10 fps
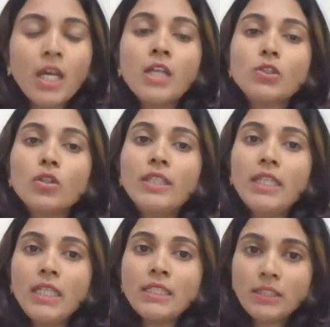So
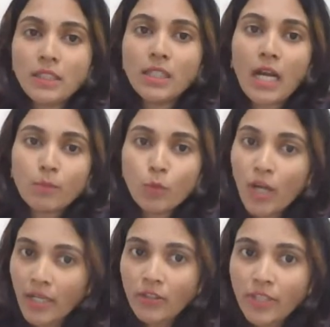these
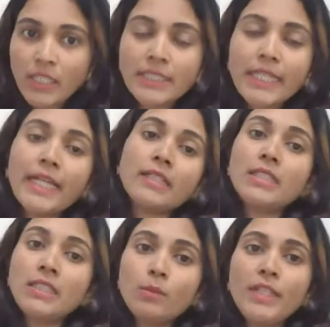carbohydrates, they get
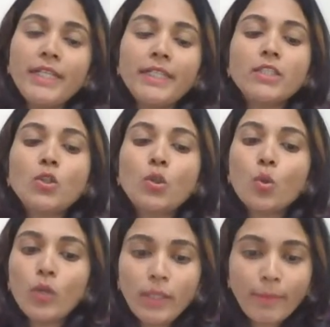assimilated
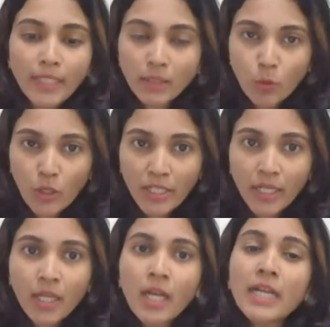slowly by the body.